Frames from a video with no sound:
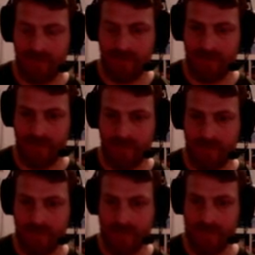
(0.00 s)

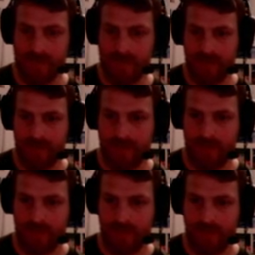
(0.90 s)

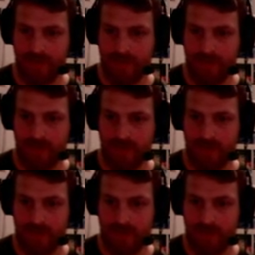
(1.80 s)

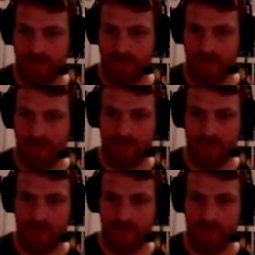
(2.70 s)
(not speaking)